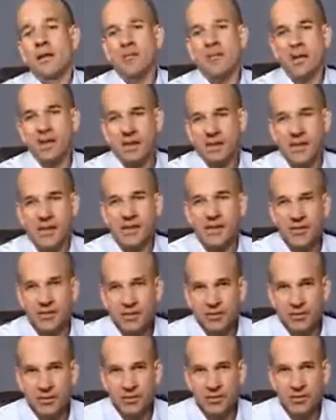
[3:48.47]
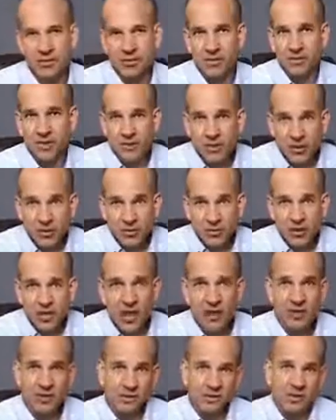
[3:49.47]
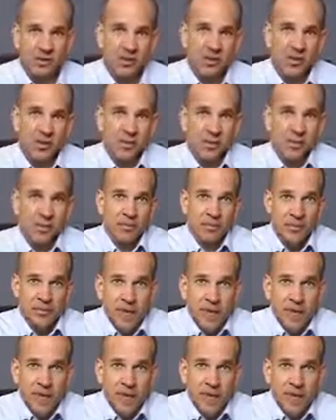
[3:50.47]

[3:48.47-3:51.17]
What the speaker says: make the answer your own. Let's do it again. Let's answer another one.